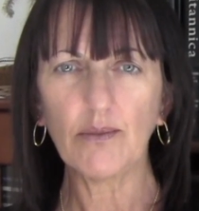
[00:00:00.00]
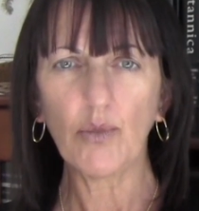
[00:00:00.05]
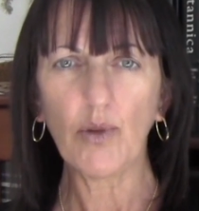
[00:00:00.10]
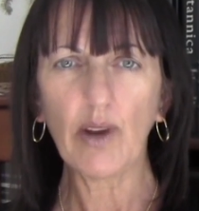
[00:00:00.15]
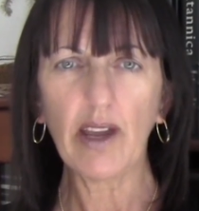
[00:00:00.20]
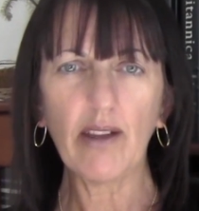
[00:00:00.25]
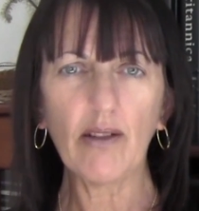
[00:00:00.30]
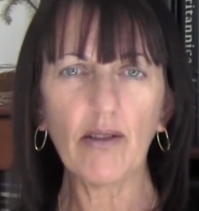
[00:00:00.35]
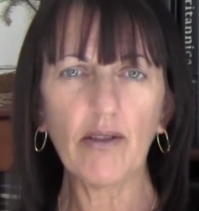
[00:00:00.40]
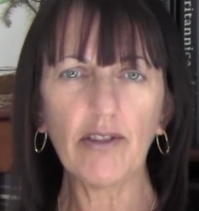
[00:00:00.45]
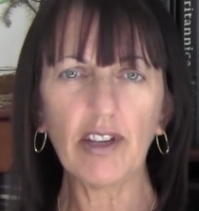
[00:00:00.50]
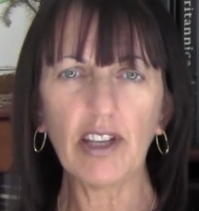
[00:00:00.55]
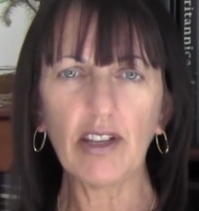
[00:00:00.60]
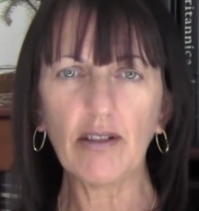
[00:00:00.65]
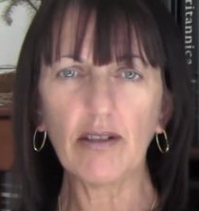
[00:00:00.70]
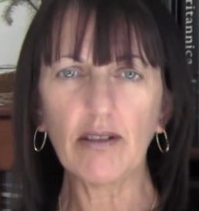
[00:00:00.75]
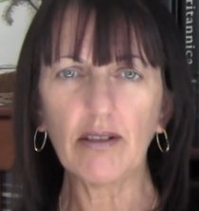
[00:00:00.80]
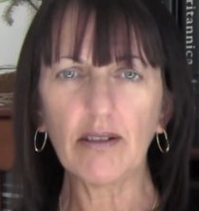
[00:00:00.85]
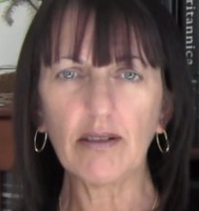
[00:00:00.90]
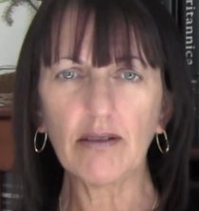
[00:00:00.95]
way over
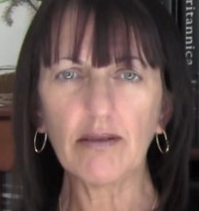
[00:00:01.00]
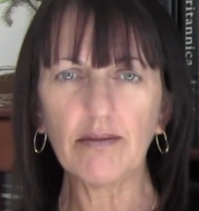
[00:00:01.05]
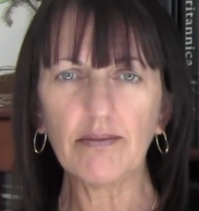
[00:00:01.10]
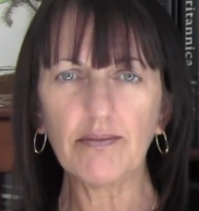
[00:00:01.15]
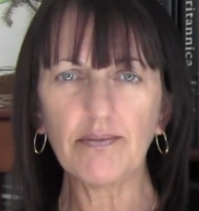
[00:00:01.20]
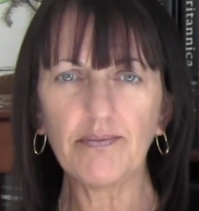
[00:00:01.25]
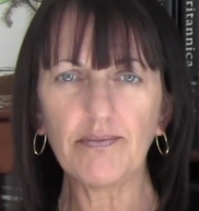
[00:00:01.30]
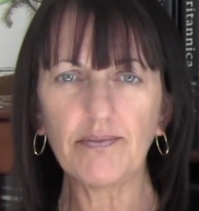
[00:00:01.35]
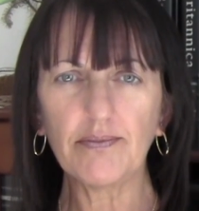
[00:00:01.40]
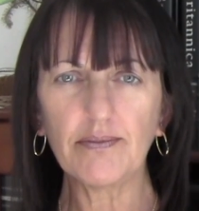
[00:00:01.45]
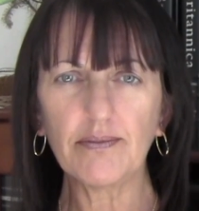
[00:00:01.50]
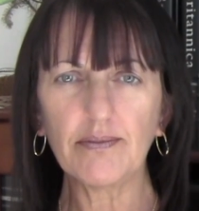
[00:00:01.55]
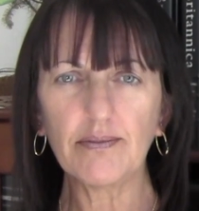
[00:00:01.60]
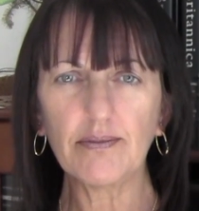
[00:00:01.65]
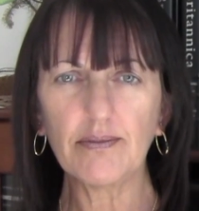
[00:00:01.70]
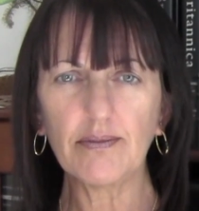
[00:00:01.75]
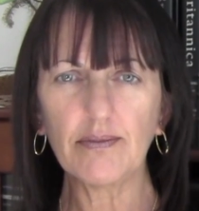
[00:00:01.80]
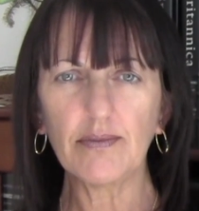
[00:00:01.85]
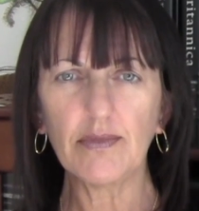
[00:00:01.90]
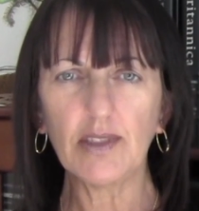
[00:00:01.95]
yonder.
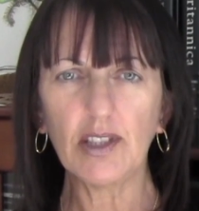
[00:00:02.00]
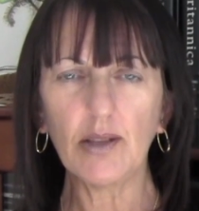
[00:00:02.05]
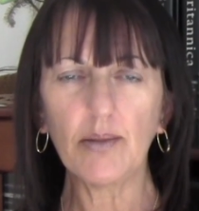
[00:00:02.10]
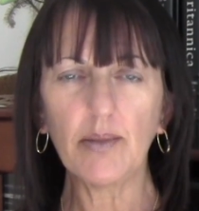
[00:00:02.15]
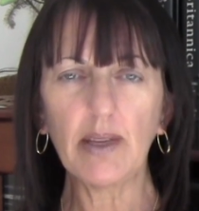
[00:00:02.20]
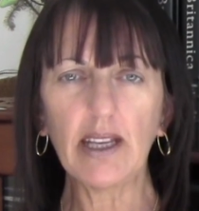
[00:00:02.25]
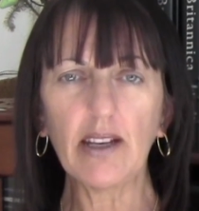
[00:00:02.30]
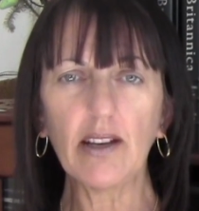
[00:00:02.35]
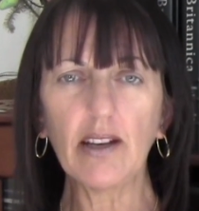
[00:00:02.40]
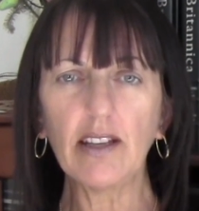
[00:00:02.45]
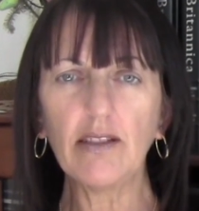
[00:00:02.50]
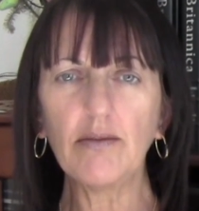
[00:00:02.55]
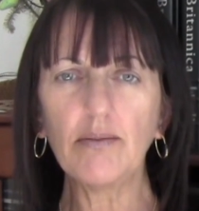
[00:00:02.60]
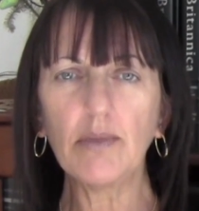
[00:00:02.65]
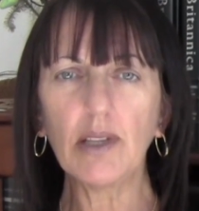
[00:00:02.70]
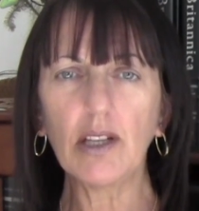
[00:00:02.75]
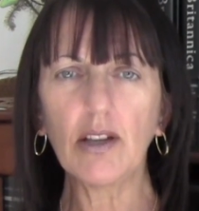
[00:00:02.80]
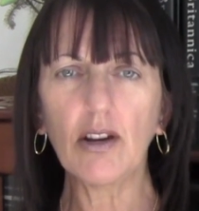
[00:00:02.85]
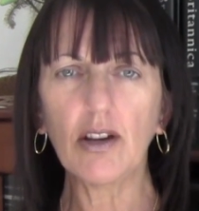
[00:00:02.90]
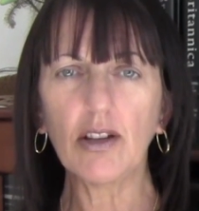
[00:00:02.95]
You may not even
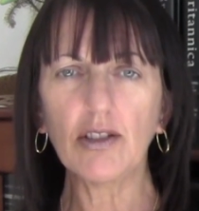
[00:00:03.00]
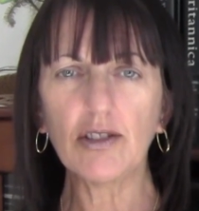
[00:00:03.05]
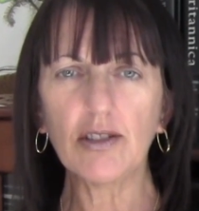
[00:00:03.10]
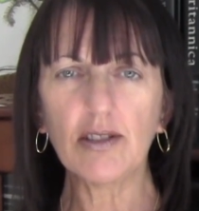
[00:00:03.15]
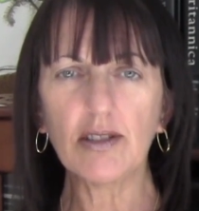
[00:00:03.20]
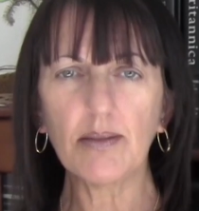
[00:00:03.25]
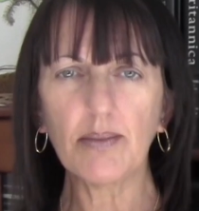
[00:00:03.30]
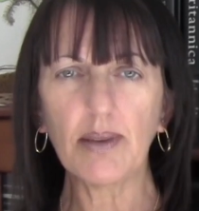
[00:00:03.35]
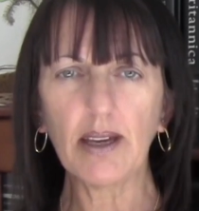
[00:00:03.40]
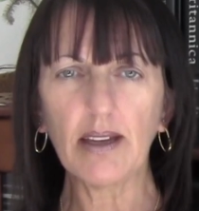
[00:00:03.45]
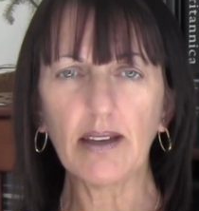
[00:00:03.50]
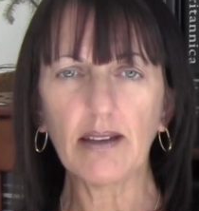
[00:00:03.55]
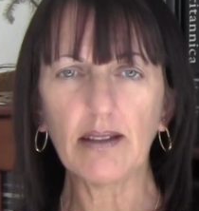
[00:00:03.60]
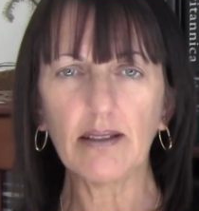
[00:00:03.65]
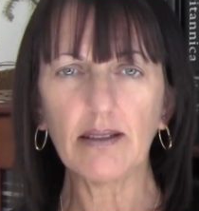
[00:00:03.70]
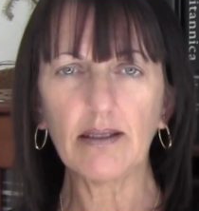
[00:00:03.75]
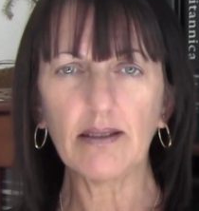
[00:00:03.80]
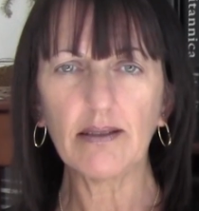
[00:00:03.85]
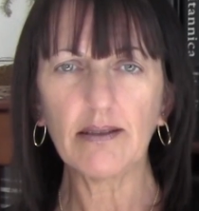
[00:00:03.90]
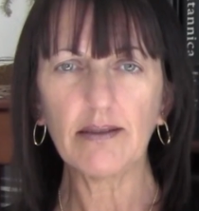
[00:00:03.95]
be conscious about it.
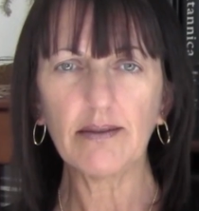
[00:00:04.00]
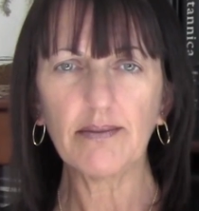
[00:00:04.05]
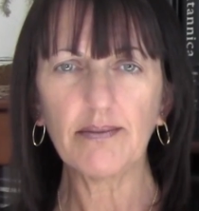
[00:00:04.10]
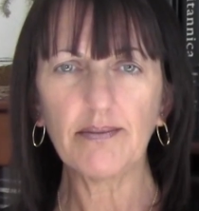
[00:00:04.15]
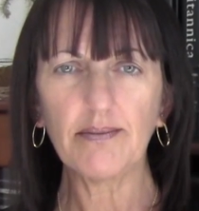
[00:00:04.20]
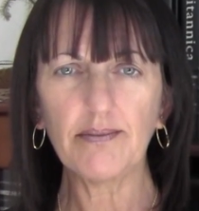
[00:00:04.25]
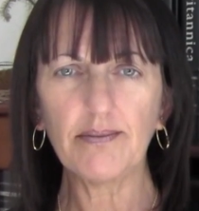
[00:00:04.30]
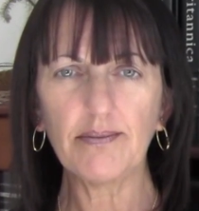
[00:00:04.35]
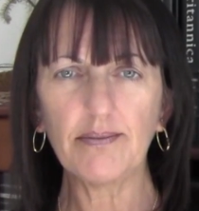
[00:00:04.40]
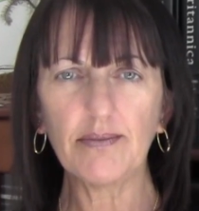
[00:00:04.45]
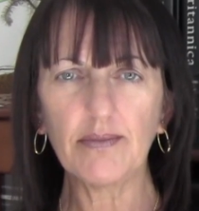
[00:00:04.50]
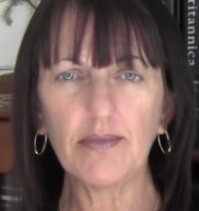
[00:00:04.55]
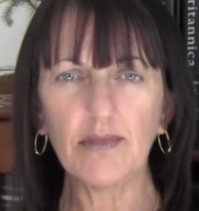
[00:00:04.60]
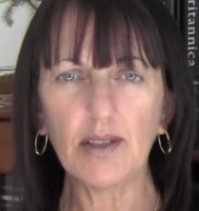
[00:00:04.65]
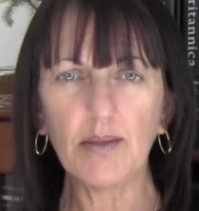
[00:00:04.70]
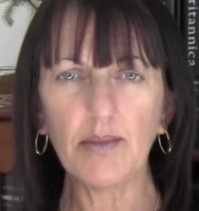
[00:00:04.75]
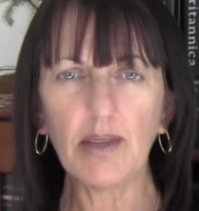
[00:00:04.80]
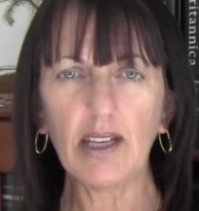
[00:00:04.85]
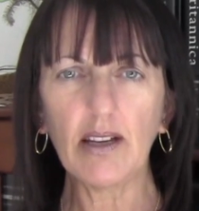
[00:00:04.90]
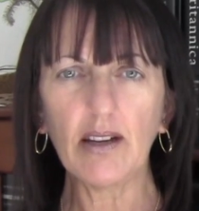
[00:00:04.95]

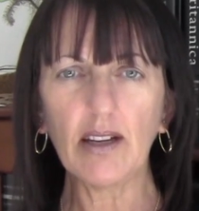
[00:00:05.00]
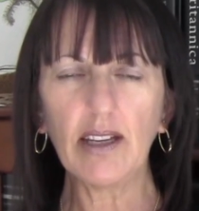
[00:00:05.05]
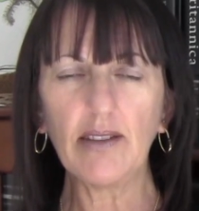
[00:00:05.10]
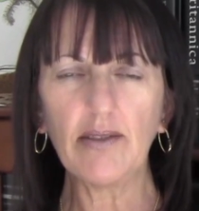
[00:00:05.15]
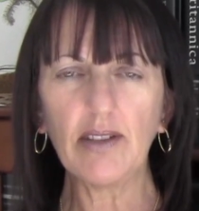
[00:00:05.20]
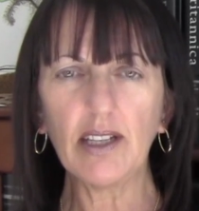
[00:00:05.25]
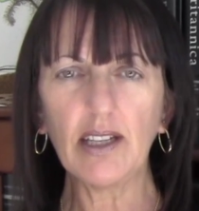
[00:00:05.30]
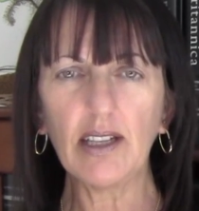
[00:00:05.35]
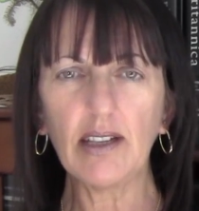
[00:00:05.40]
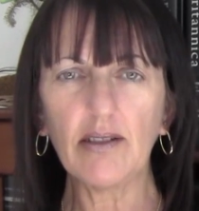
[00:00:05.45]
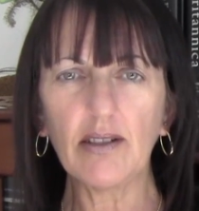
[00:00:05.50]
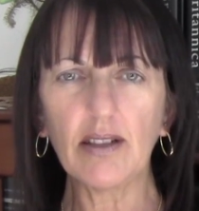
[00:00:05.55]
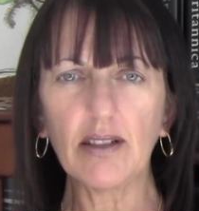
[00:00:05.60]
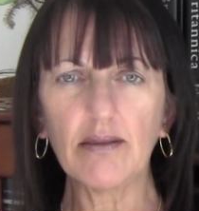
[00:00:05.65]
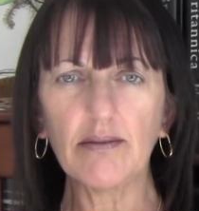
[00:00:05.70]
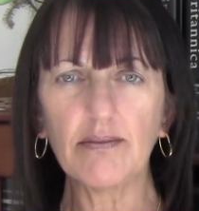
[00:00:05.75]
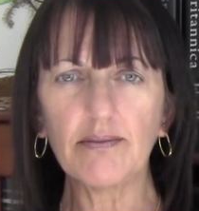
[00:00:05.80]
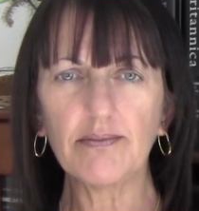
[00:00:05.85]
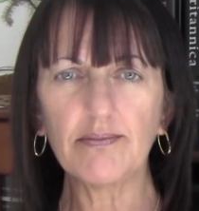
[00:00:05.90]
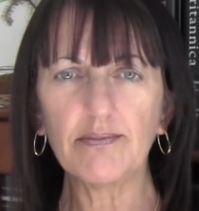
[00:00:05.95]
You may not even hear it.
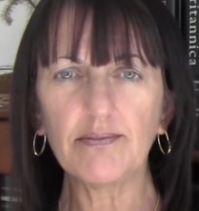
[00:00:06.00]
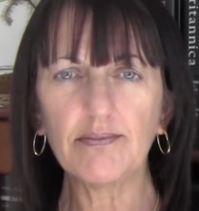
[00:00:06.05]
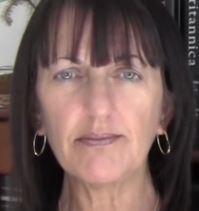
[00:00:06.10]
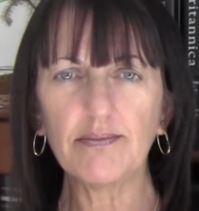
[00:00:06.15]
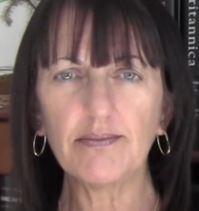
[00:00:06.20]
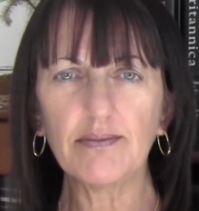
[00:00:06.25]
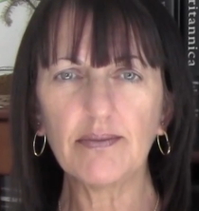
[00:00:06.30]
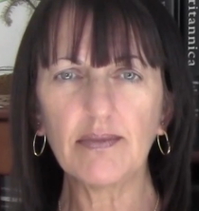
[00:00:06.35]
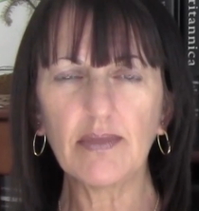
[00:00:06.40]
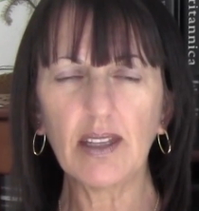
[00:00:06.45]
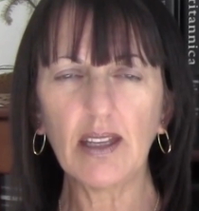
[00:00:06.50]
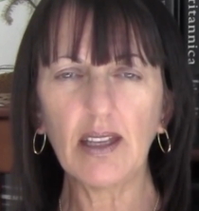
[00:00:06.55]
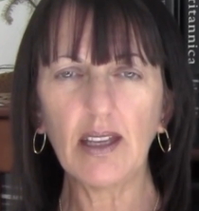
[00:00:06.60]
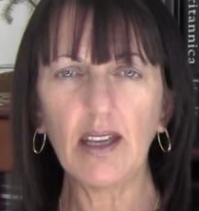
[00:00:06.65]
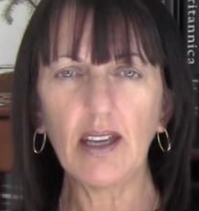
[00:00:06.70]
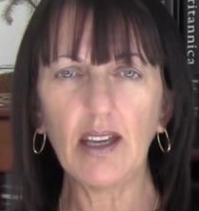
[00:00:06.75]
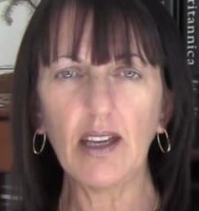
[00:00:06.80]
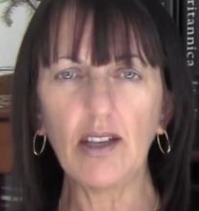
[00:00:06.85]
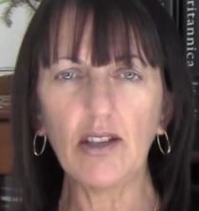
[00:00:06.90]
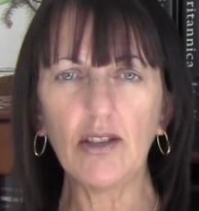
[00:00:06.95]

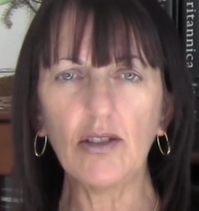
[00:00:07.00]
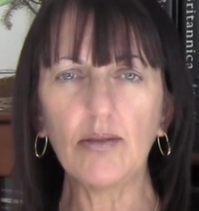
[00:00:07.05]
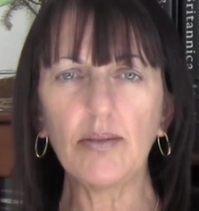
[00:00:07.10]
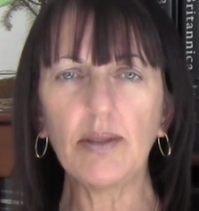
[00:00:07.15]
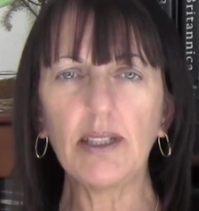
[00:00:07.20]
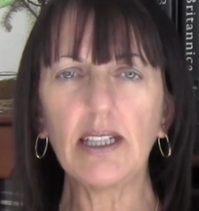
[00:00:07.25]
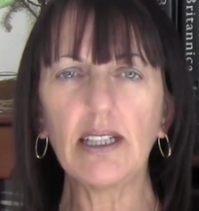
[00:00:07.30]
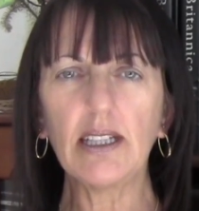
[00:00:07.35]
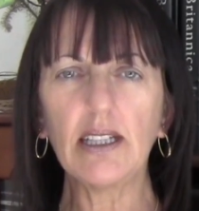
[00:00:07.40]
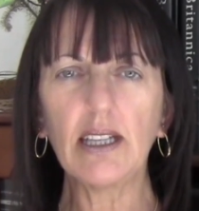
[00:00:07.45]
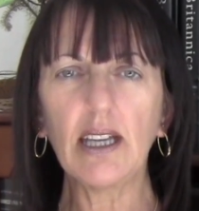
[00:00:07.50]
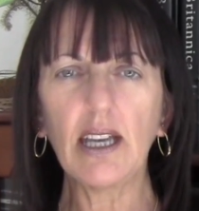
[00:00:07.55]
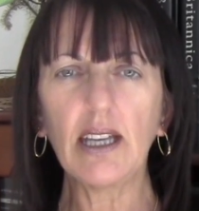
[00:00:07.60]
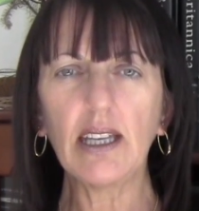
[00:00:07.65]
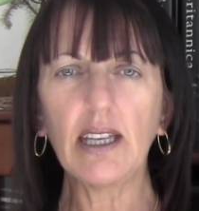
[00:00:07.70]
You'll be in a